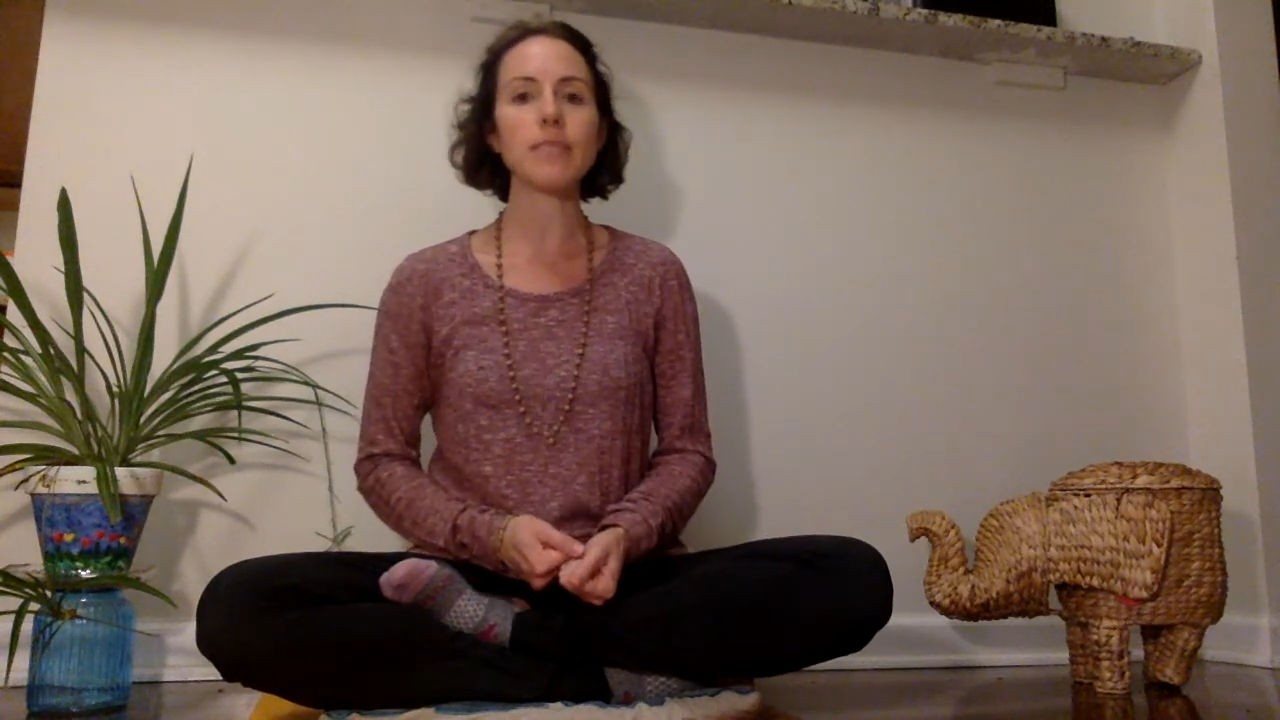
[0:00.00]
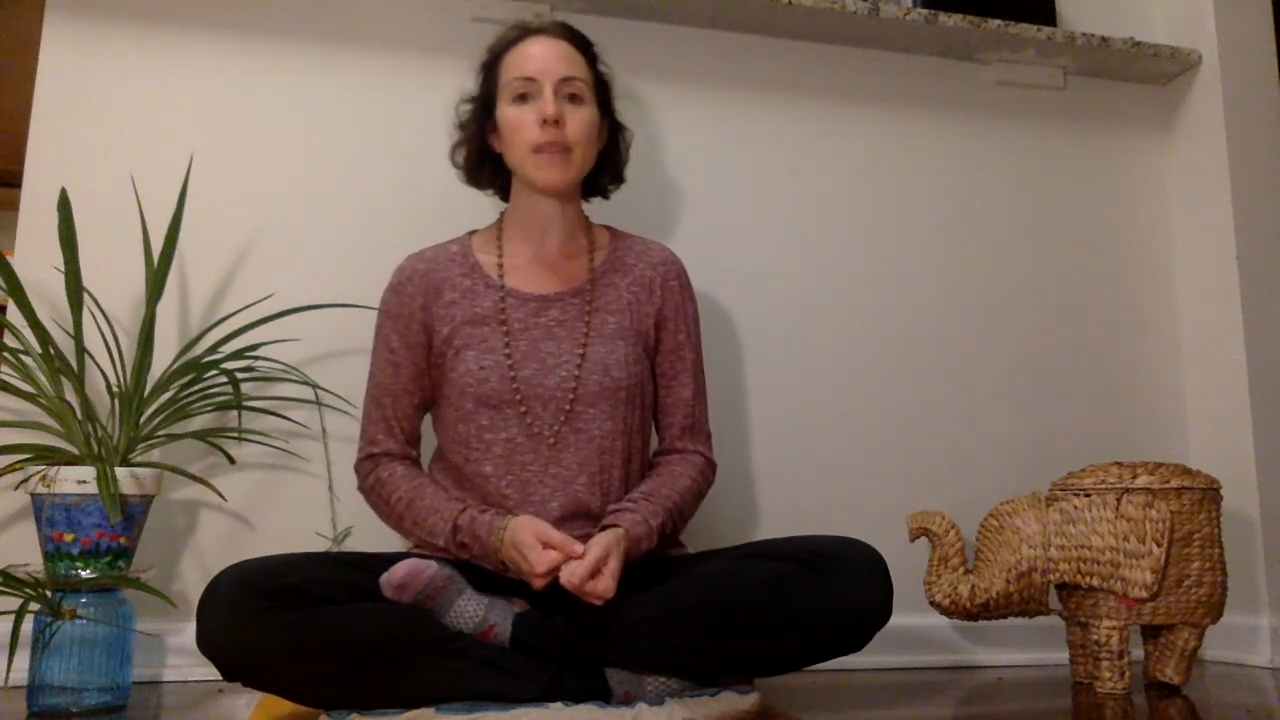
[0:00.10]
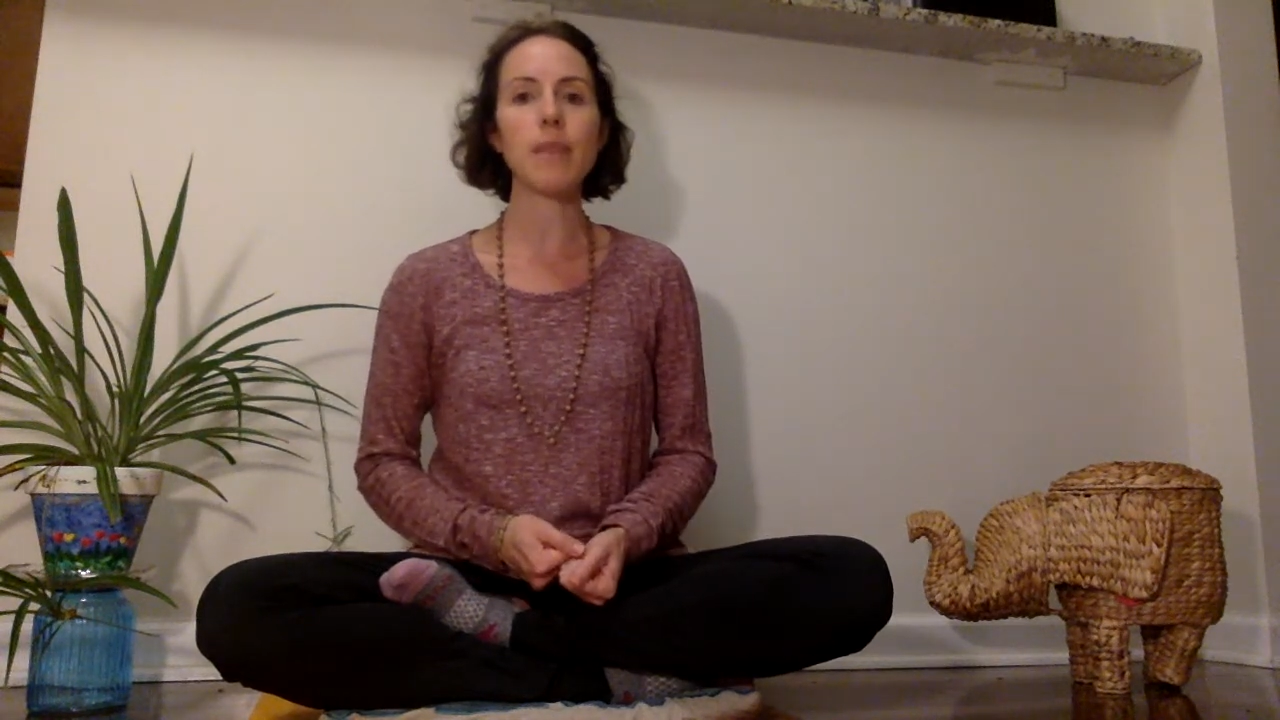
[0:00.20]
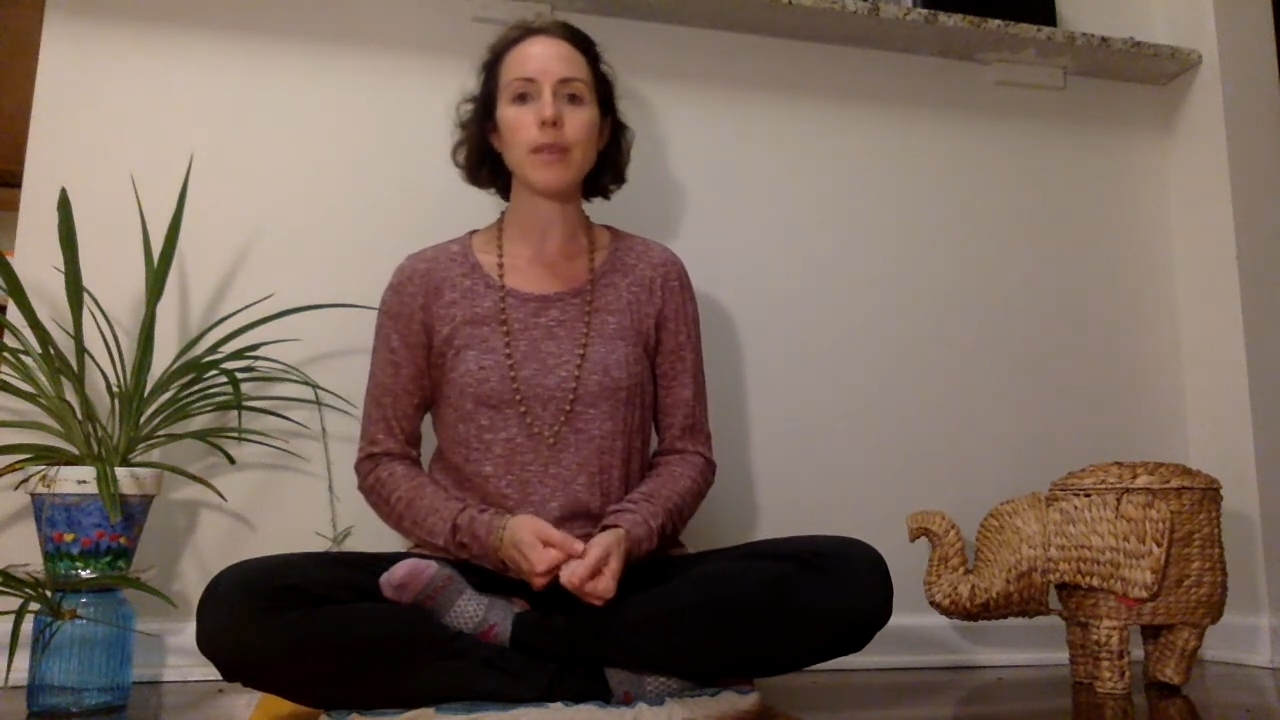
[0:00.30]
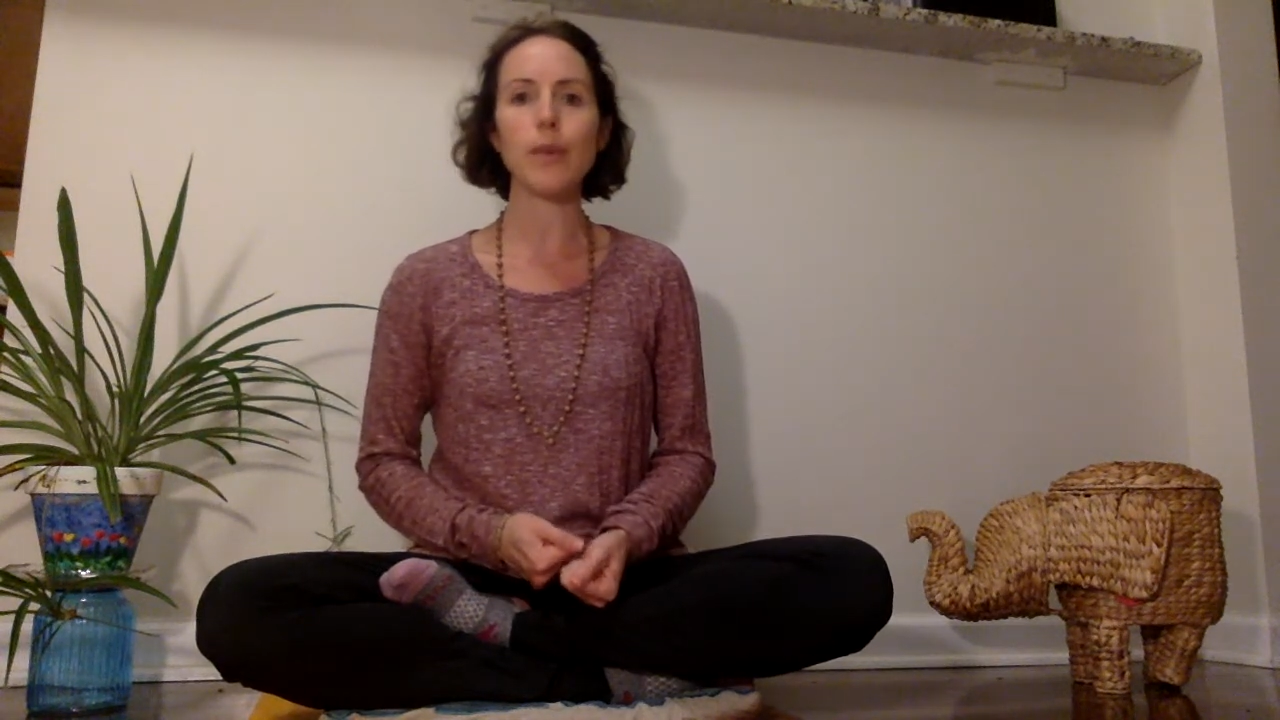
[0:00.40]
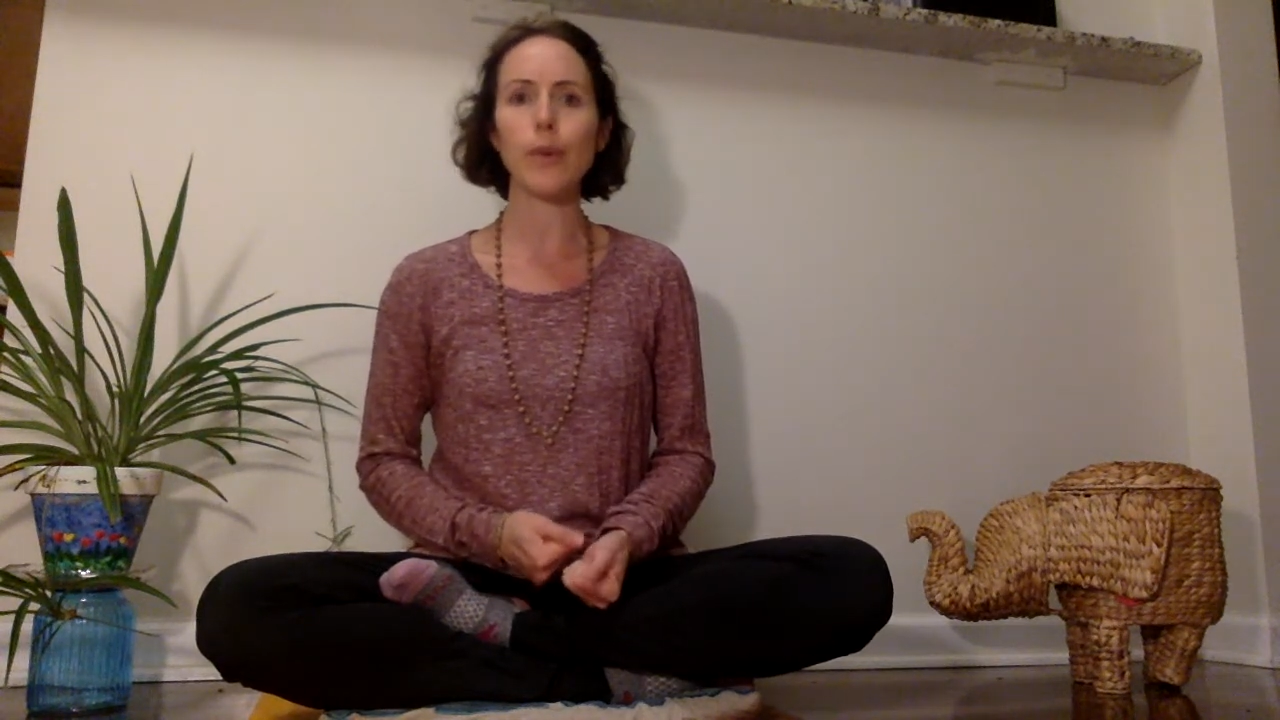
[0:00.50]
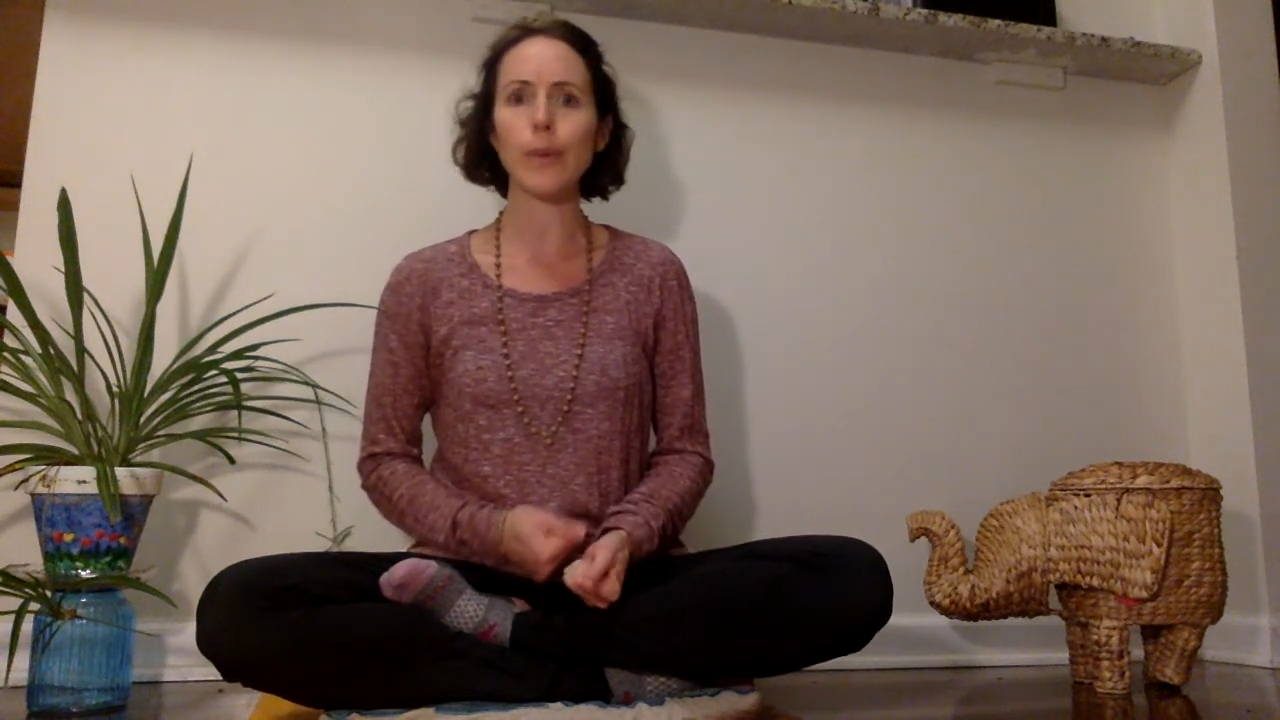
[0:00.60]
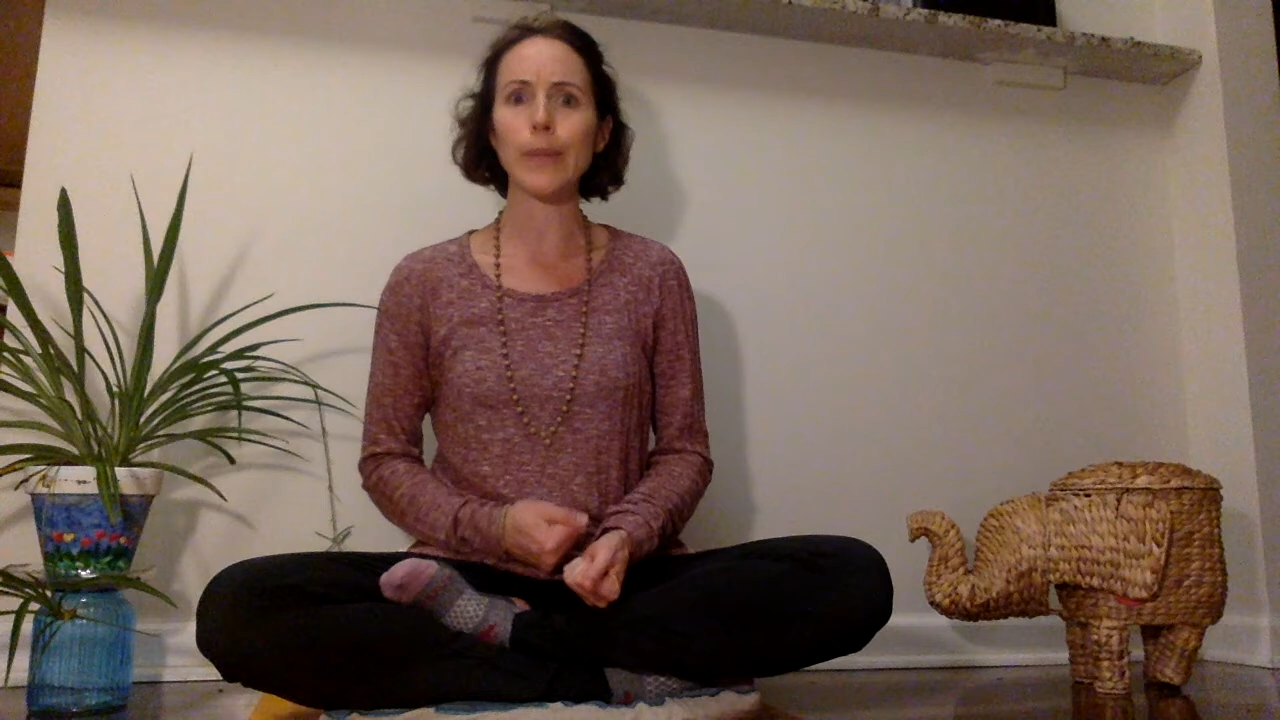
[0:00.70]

maybe we're